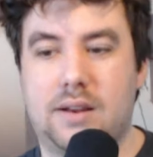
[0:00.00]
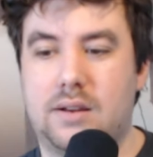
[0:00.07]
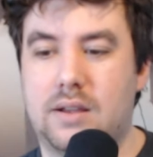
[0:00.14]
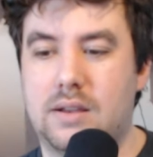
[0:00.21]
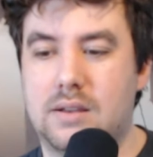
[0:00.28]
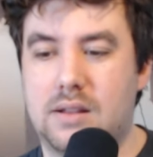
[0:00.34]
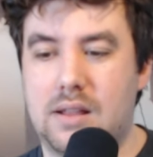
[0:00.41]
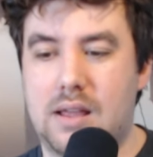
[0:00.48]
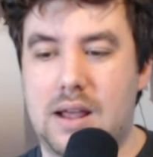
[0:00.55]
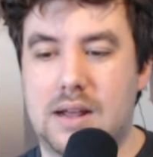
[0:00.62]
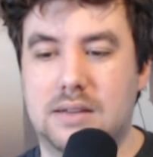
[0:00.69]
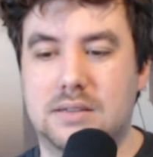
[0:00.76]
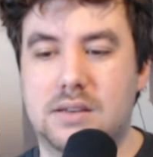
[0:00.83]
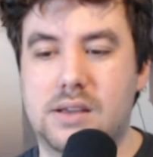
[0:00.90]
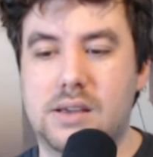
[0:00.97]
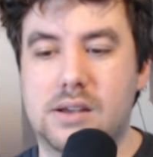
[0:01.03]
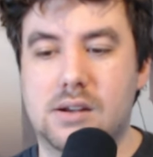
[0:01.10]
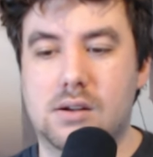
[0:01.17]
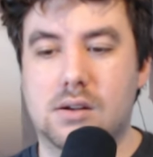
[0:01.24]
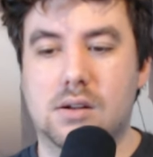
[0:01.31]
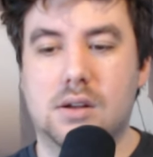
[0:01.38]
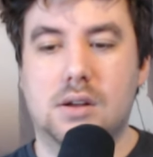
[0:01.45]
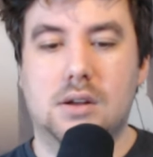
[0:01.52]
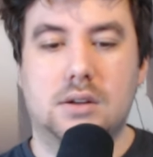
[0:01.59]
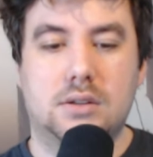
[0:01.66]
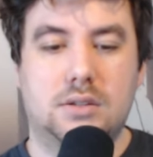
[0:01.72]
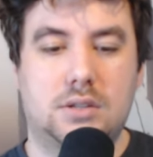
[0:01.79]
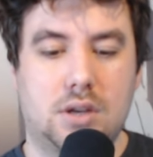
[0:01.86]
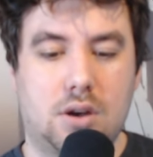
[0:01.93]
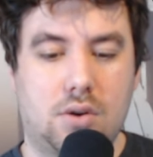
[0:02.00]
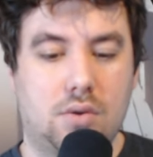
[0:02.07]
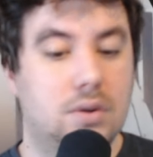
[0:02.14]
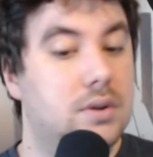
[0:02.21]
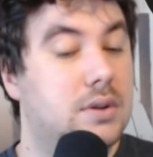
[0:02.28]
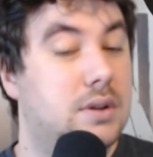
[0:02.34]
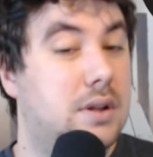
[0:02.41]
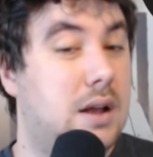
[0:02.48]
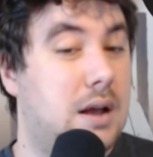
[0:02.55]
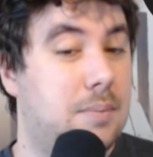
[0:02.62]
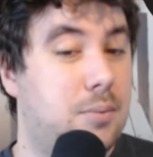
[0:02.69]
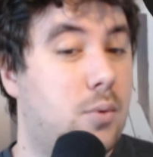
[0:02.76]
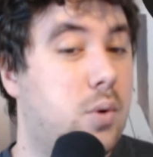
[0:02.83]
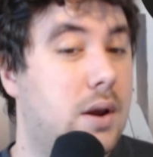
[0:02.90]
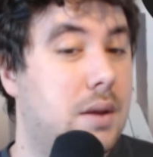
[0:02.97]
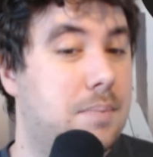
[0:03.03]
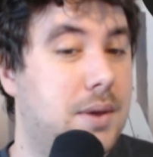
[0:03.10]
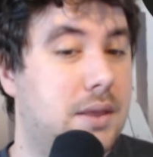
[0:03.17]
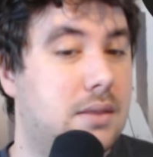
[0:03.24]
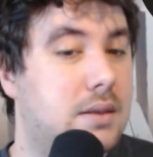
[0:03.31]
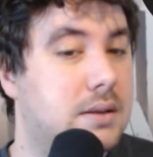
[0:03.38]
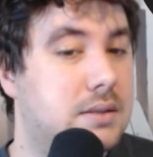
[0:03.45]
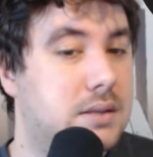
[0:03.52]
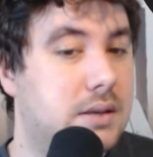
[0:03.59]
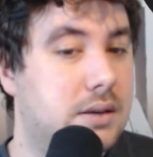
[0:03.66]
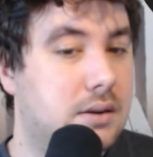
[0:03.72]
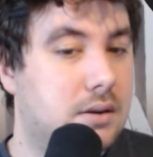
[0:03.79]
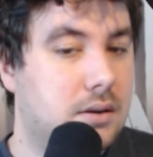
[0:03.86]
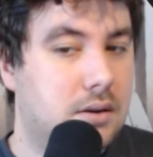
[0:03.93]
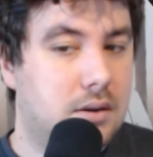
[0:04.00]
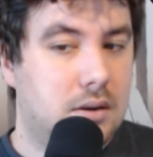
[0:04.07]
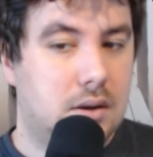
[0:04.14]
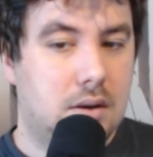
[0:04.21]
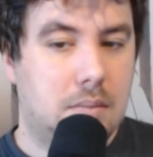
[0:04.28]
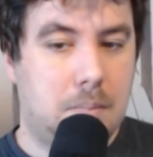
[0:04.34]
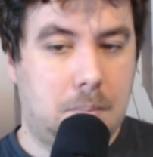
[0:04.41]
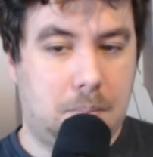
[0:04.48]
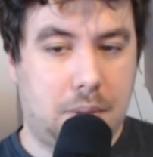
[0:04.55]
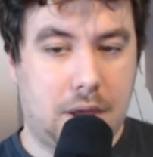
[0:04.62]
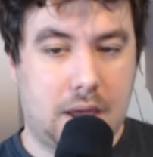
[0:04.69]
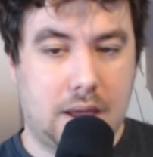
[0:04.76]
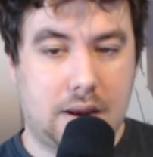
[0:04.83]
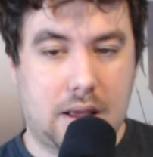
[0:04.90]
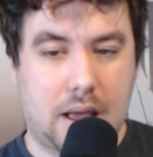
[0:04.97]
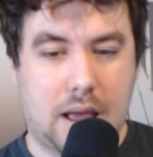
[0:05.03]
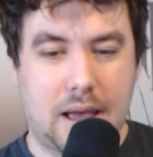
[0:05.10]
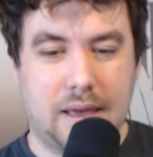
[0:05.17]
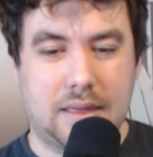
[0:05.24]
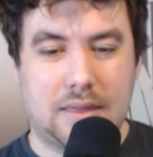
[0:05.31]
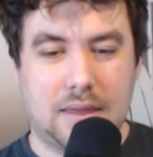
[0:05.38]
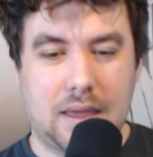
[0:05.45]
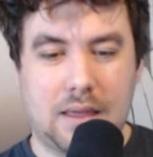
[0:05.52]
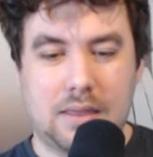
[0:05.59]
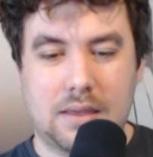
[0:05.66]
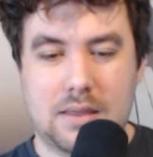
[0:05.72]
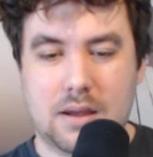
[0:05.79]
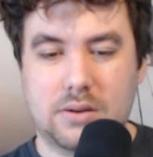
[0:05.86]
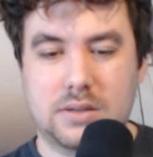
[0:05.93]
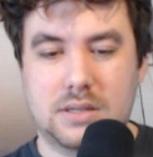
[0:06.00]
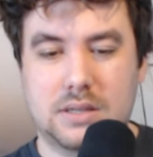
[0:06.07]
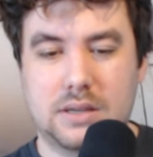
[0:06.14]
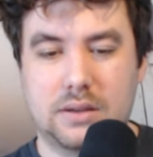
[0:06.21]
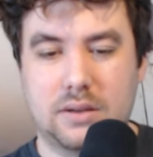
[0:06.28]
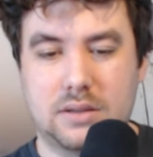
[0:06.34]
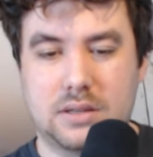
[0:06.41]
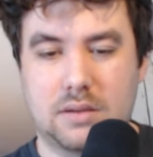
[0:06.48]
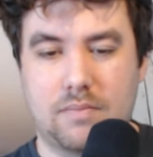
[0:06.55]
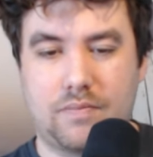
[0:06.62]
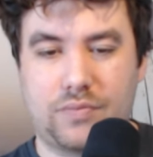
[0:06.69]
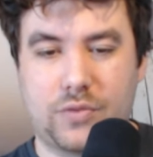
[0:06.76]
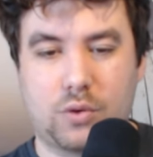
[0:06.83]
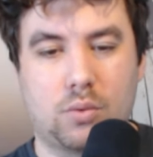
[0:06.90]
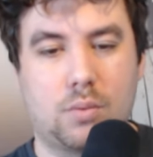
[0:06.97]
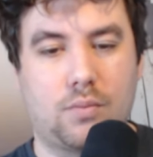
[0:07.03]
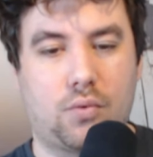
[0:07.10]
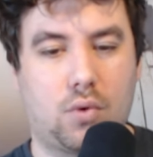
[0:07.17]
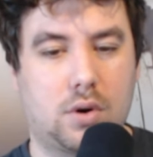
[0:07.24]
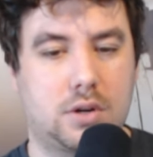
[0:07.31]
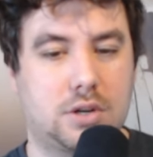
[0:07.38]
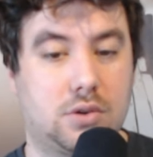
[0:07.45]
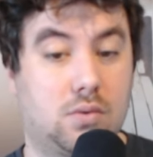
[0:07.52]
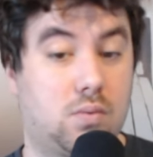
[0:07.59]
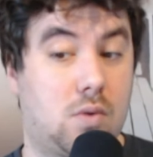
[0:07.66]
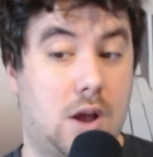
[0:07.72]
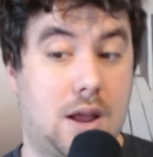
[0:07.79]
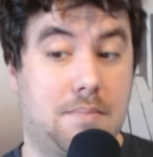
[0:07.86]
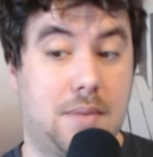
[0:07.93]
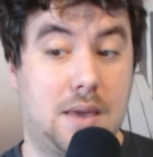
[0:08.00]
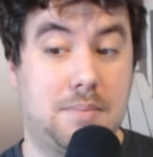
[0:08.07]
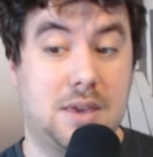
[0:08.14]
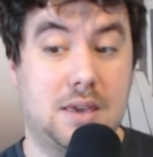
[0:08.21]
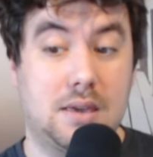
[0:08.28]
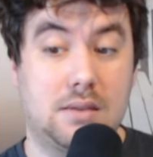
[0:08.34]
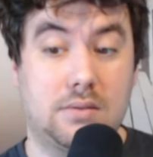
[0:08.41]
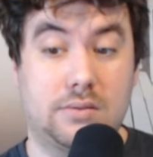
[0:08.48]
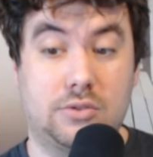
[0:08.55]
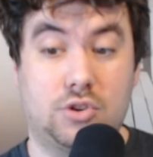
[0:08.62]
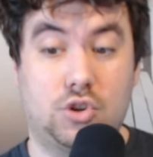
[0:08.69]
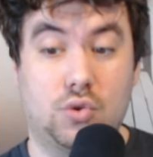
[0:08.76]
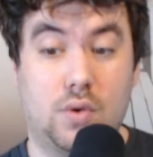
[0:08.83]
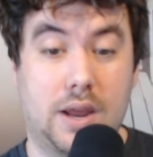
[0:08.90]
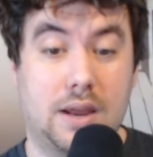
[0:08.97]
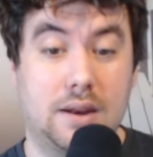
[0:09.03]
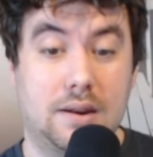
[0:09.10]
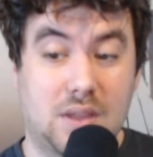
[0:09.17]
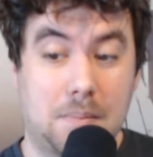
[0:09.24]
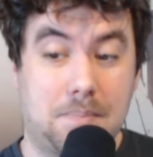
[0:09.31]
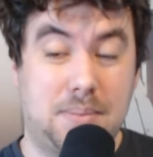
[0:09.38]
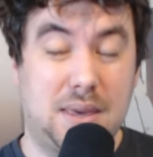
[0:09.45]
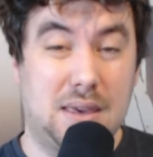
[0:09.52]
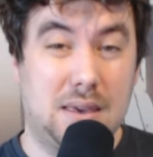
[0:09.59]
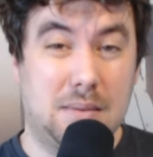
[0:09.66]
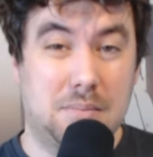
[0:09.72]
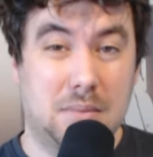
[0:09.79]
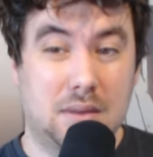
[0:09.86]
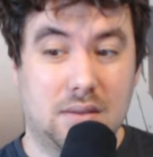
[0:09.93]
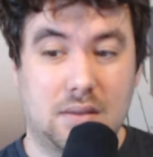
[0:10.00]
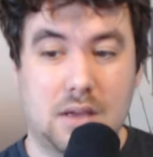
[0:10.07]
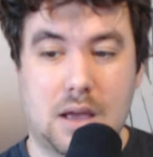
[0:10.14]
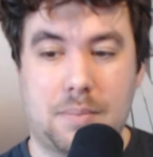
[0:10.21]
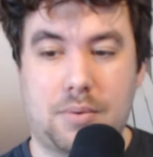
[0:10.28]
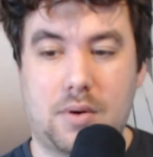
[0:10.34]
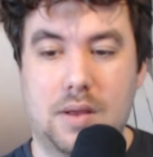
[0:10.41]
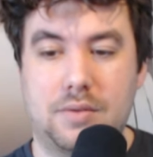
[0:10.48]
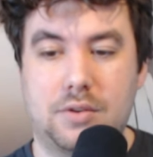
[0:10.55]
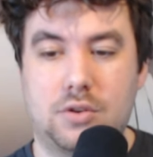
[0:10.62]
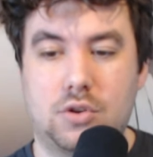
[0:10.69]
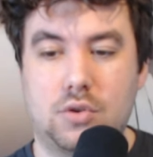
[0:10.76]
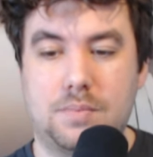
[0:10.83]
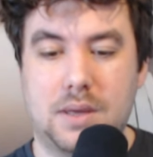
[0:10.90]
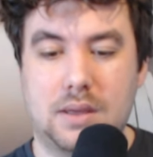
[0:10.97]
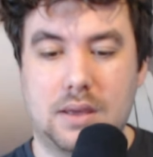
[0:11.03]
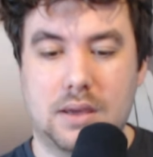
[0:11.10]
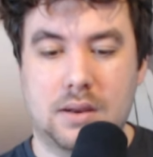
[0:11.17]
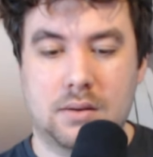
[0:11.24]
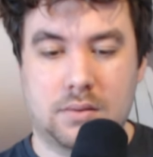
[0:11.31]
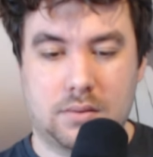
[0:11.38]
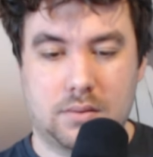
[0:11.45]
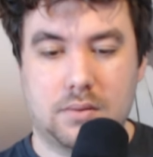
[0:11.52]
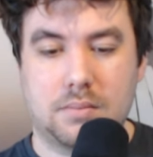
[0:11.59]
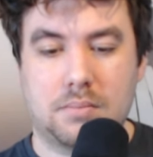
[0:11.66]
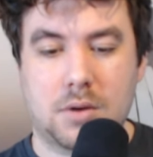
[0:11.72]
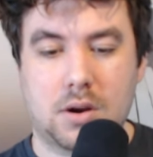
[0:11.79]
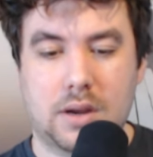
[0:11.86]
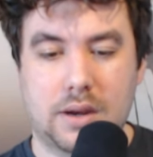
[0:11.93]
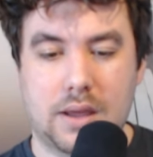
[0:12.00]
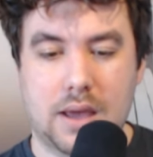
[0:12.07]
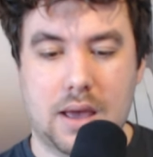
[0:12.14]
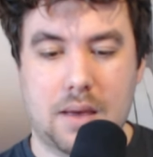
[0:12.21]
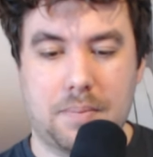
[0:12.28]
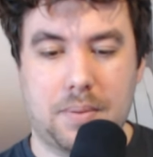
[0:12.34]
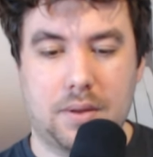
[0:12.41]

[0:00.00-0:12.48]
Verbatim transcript: in the last year. So, up quite a bit this year, but I think that there's still some room for it to run, maybe join Beam up around the 2 billion market cap